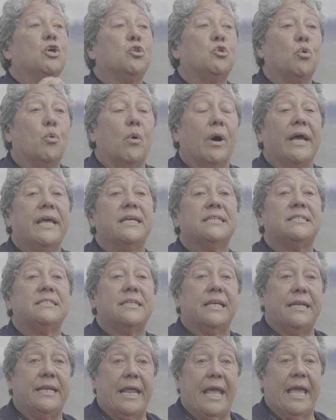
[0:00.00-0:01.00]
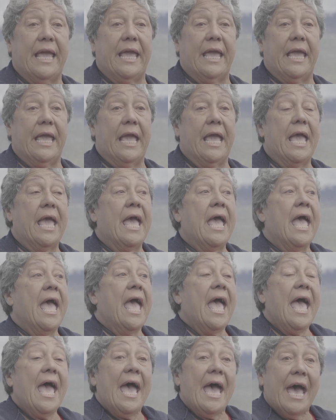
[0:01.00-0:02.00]
twice a day,
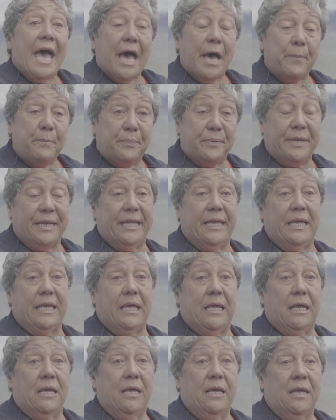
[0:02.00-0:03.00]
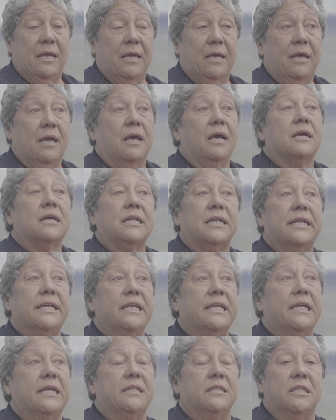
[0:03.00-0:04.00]
happily
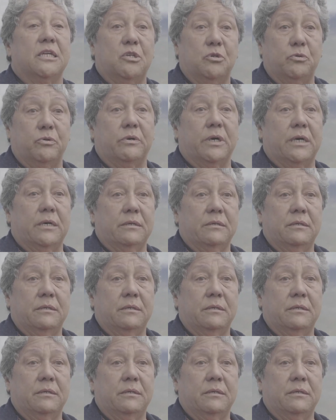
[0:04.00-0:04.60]
cleaning the lua.